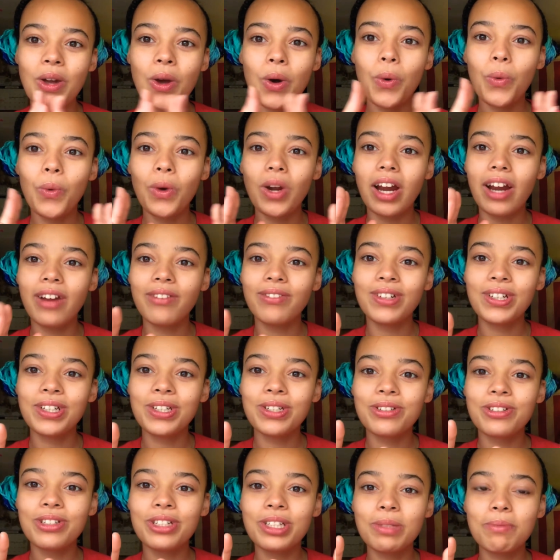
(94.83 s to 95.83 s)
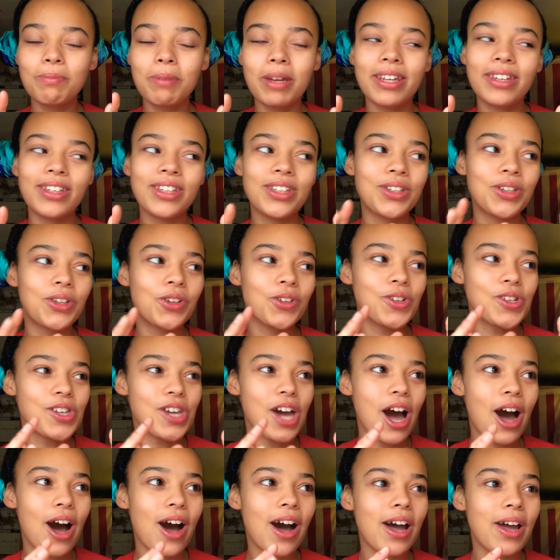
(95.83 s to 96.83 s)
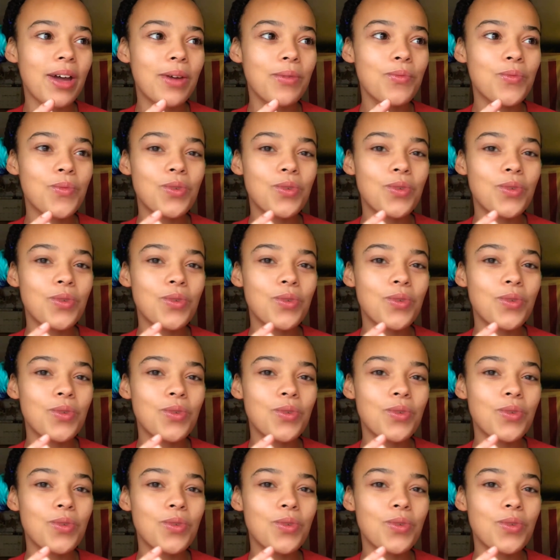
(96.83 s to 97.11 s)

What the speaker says: Wherever you're spending your time,